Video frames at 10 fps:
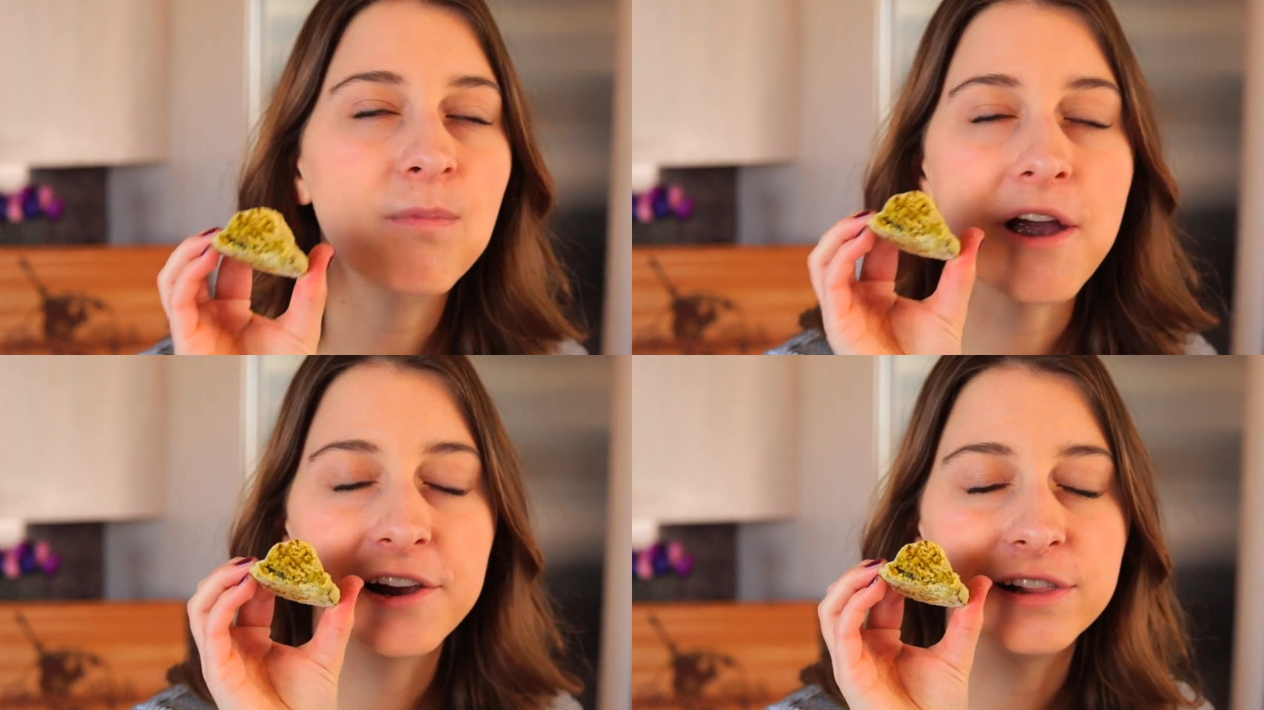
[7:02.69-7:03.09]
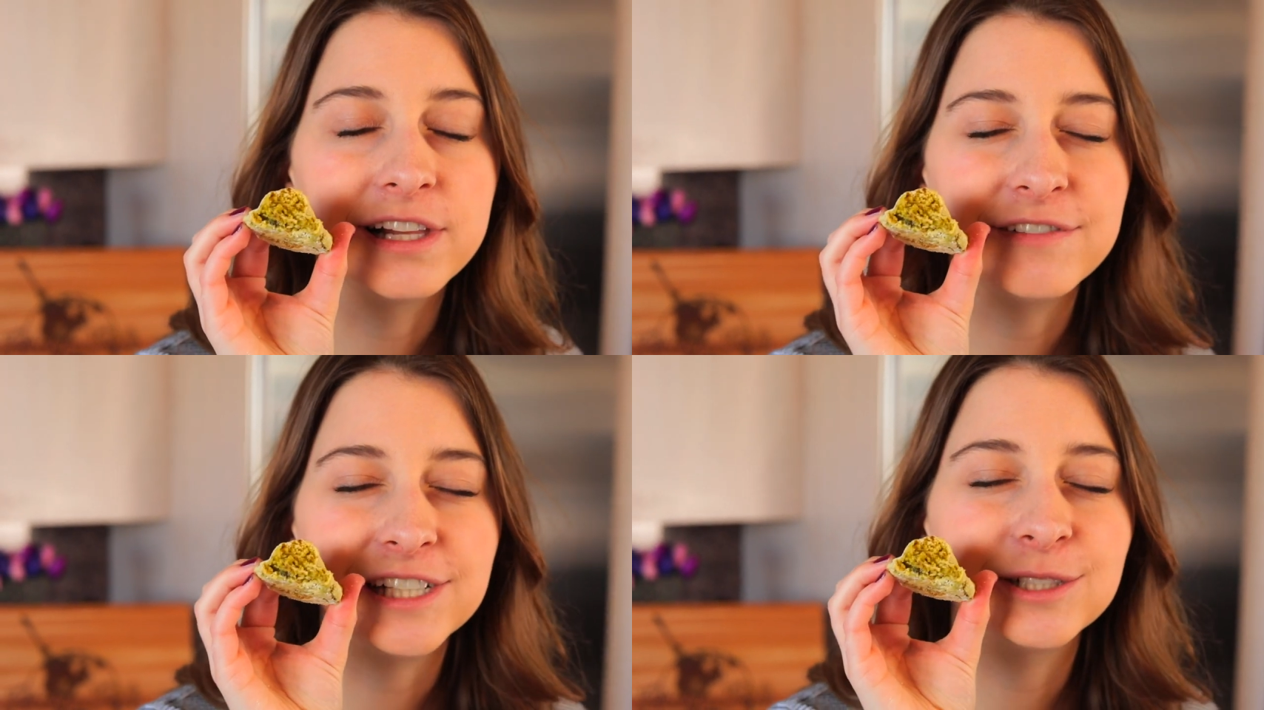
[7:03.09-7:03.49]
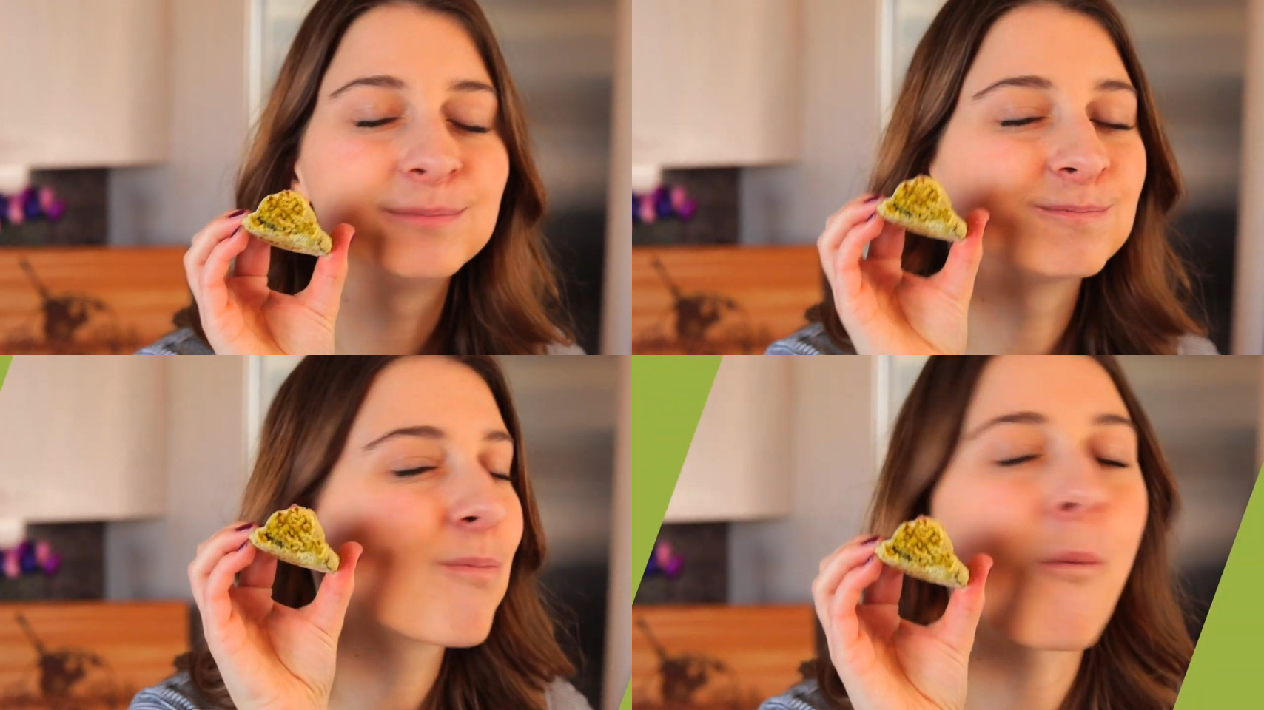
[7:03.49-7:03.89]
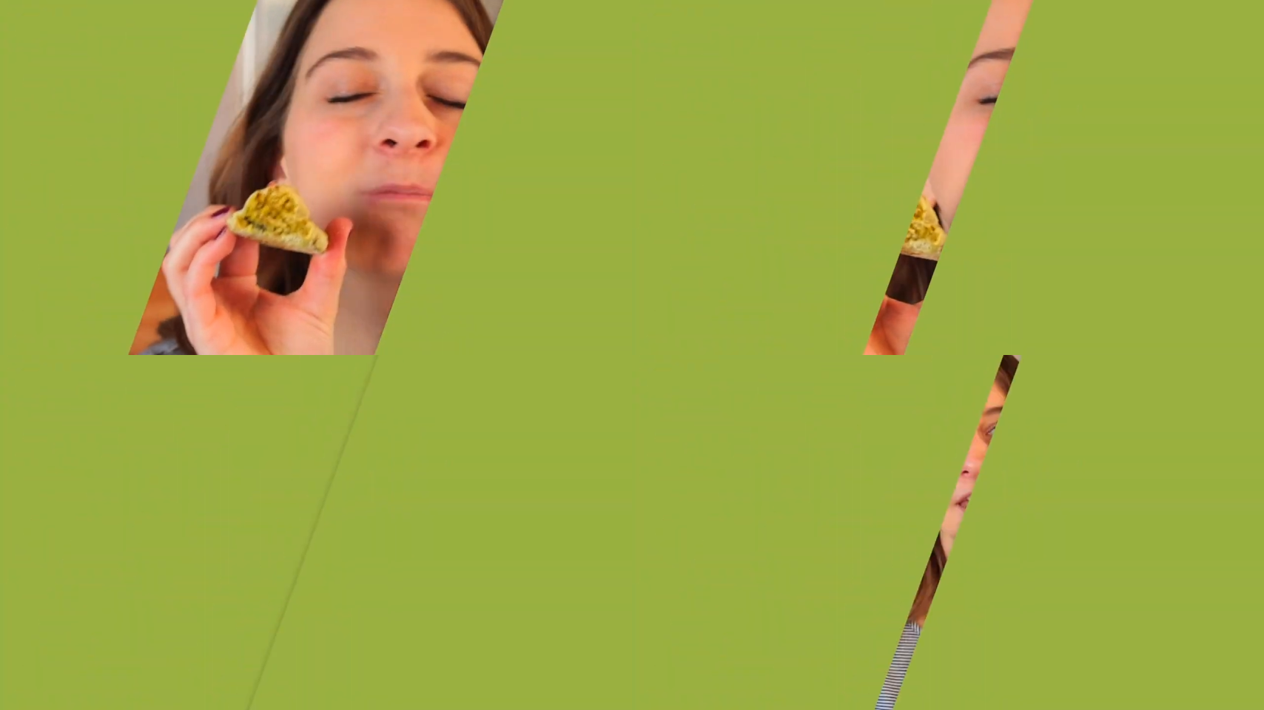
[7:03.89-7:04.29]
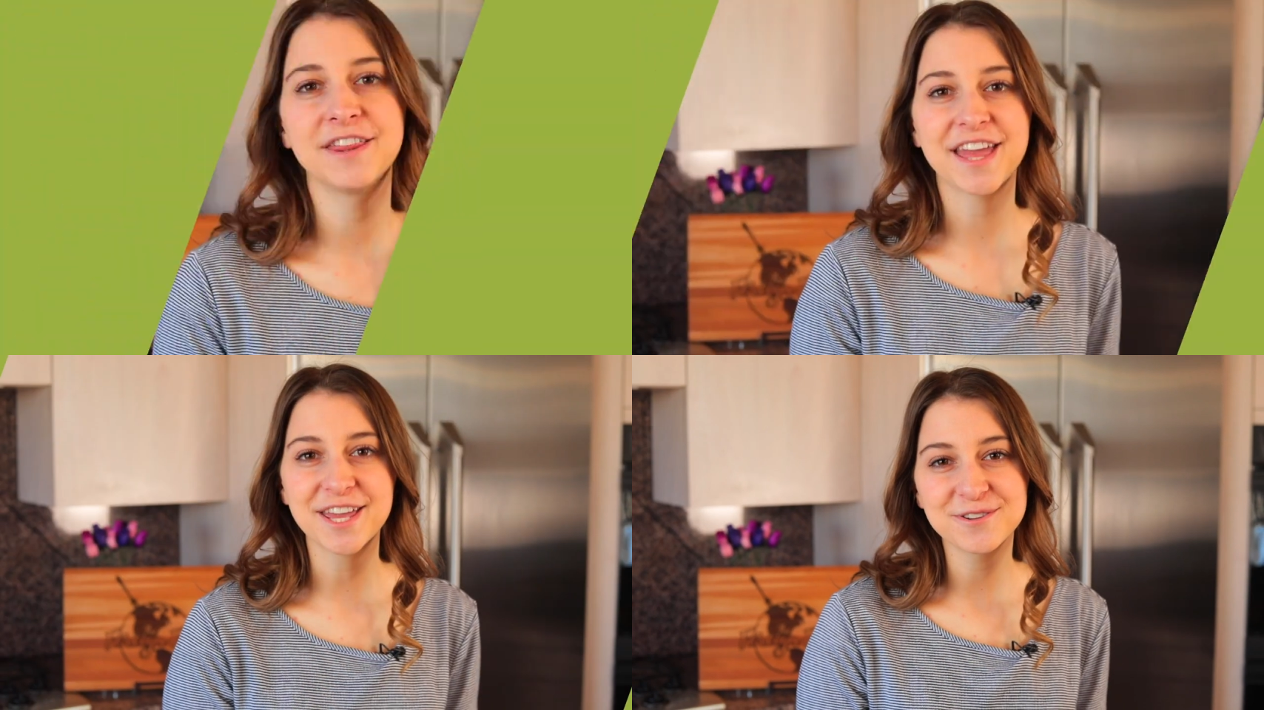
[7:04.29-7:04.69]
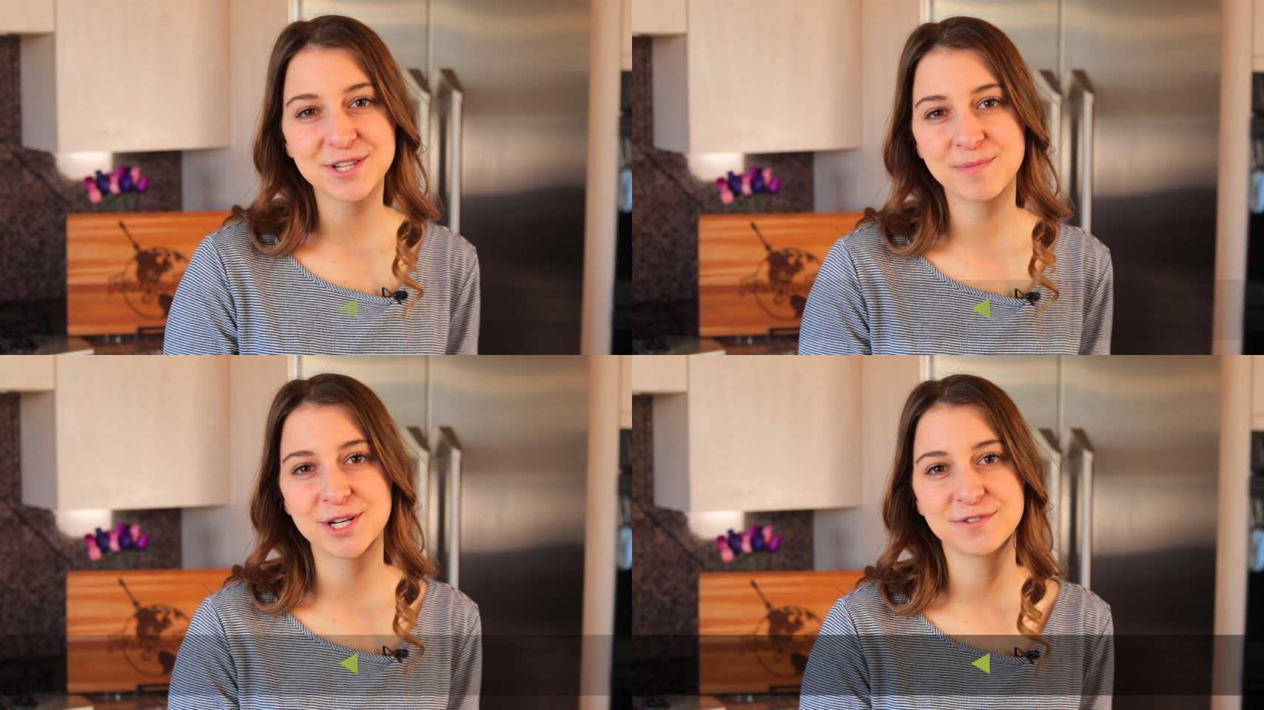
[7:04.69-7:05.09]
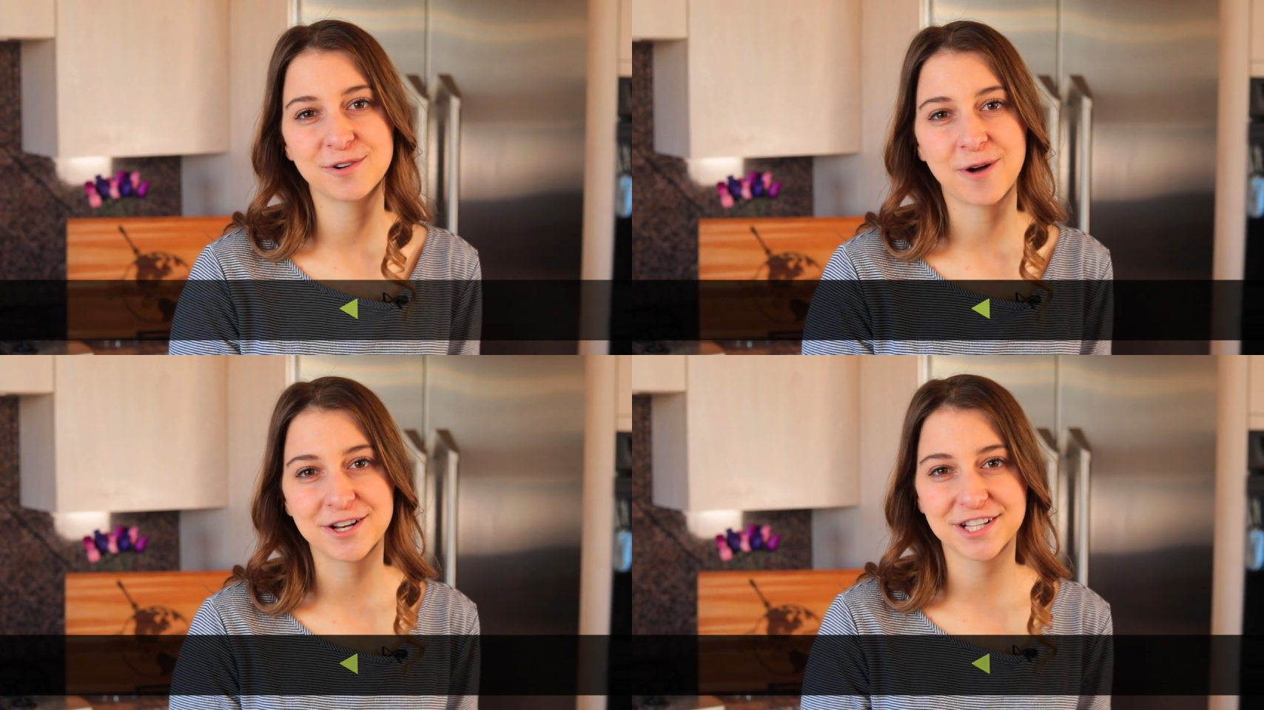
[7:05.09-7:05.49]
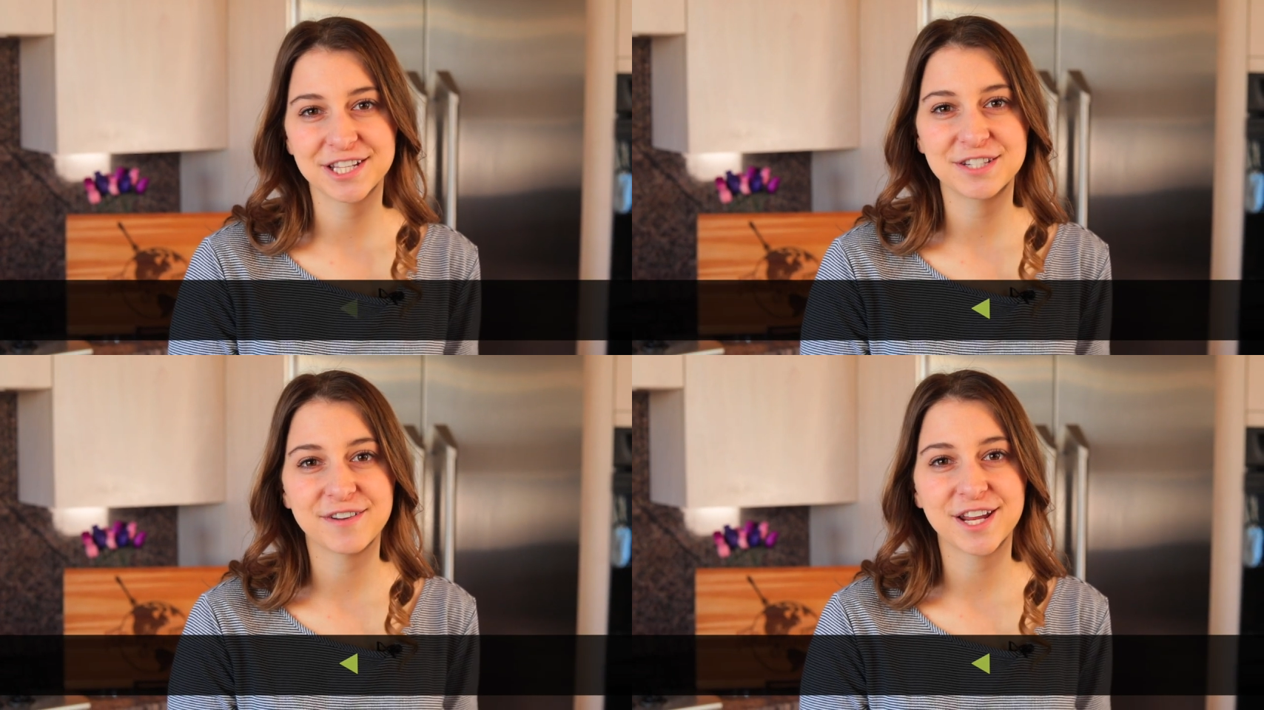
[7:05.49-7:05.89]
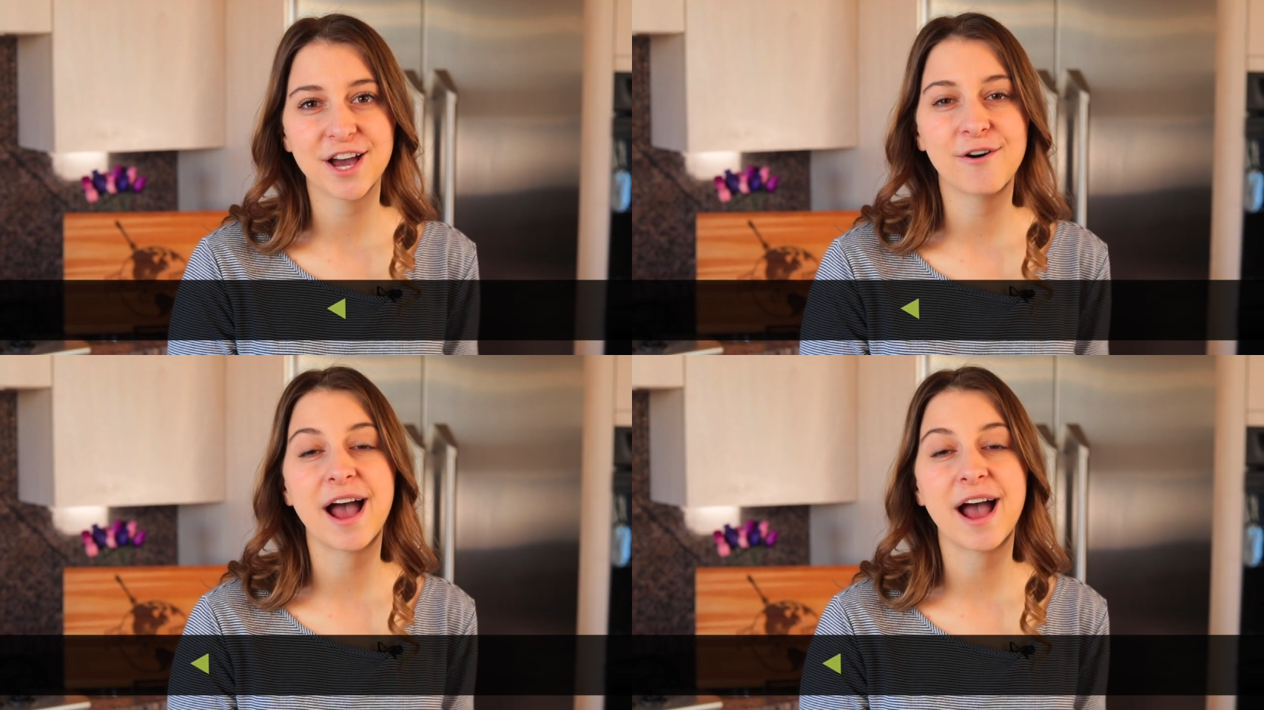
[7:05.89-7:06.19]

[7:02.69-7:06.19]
I love it. Thank you so much for watching this video.